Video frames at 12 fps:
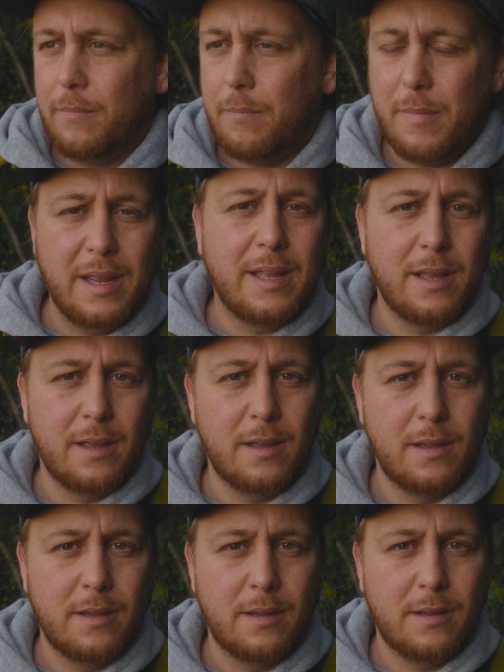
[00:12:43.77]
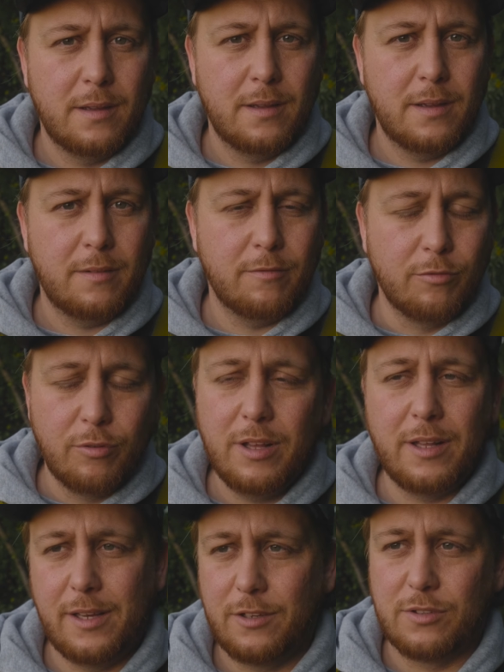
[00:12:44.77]
making
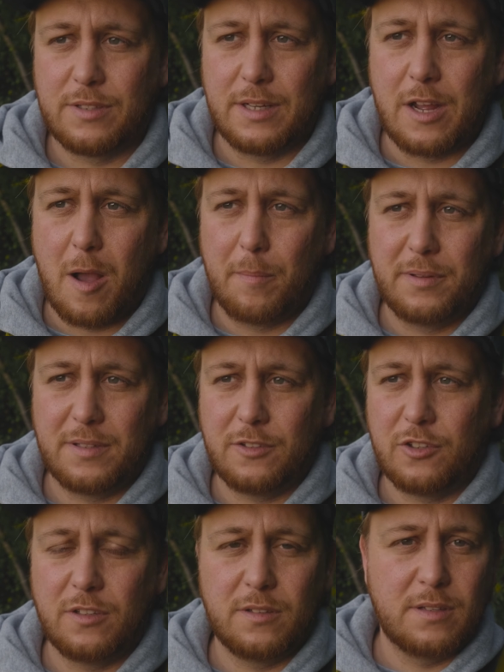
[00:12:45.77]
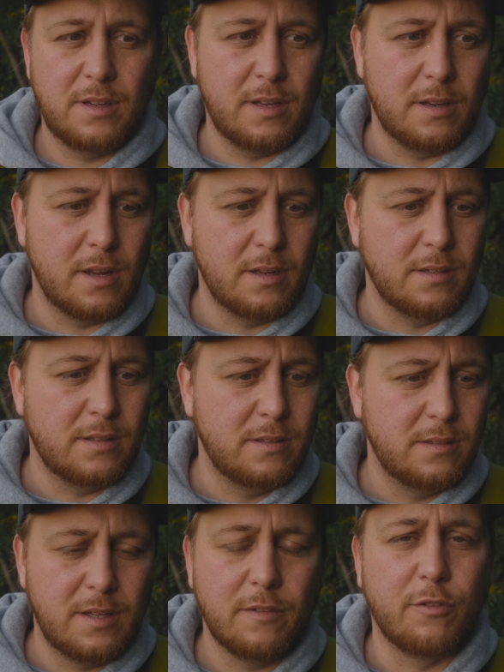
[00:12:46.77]
really interesting compositions in
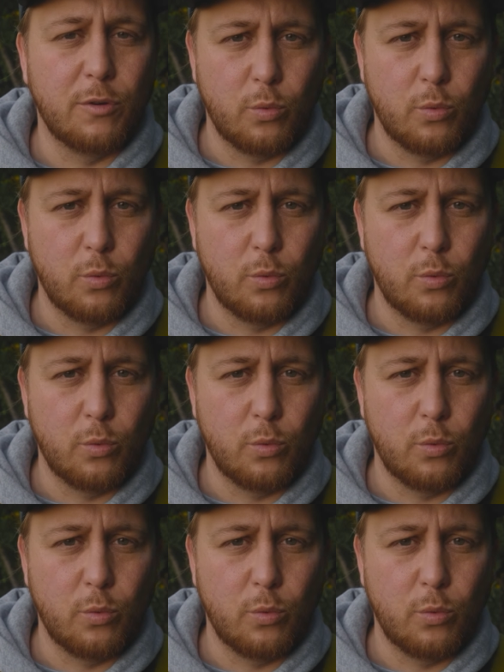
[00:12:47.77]
different